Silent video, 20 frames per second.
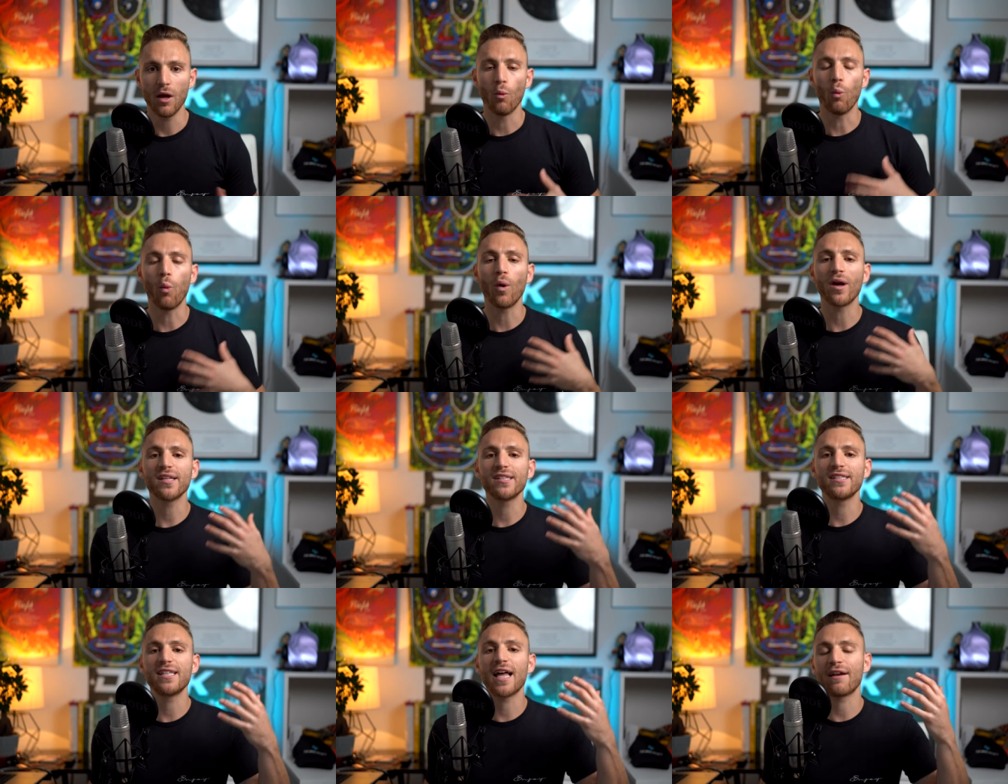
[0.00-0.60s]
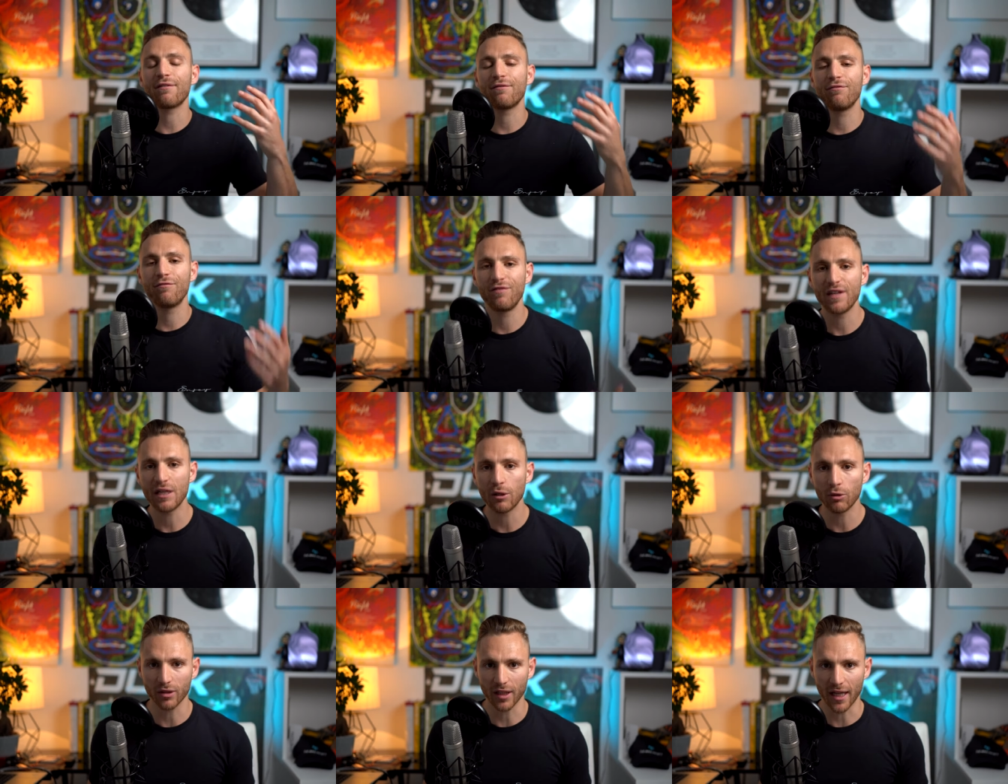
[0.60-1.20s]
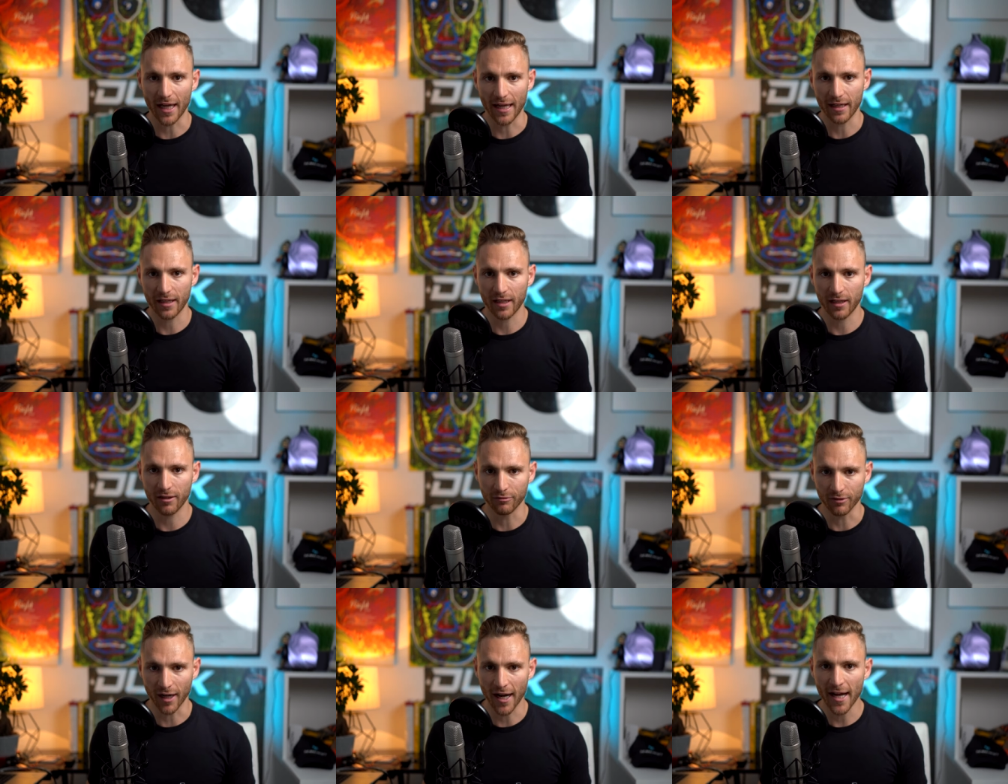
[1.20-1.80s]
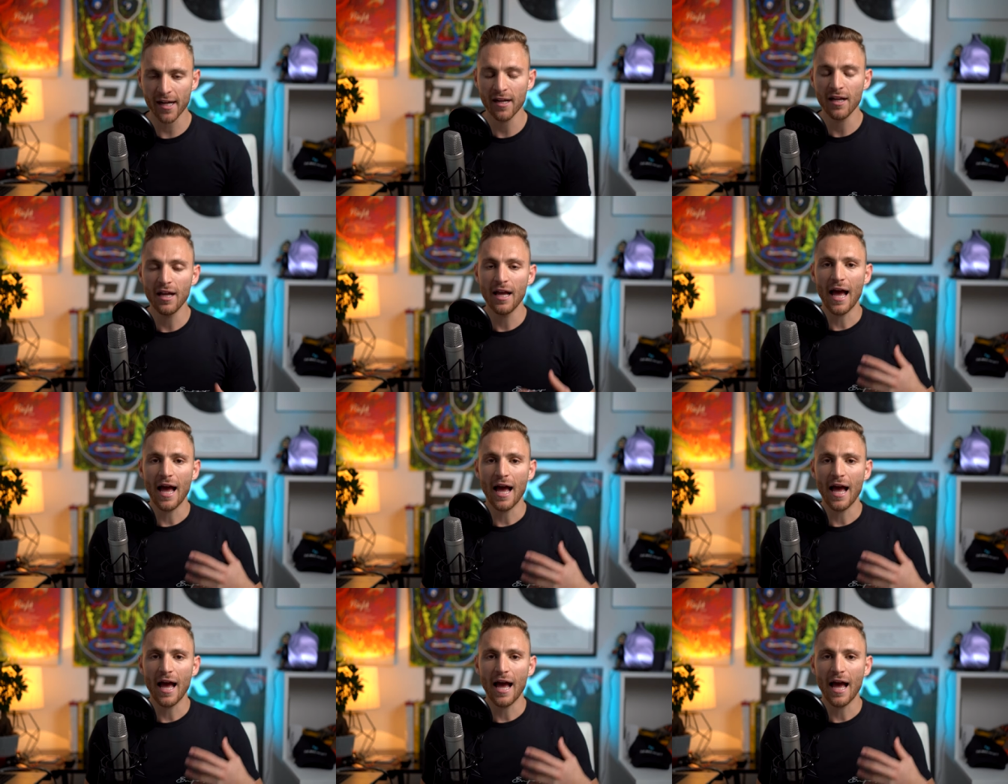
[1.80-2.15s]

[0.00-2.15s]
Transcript: What does that feel like, right?